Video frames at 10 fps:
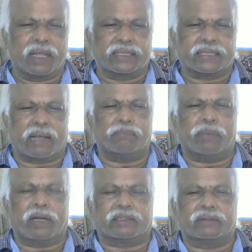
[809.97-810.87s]
Some
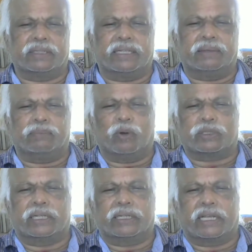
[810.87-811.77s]
part of the
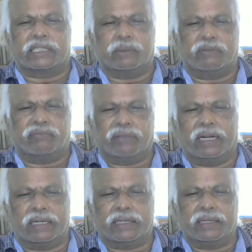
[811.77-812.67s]
portion has to be
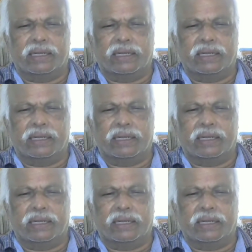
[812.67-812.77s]
filled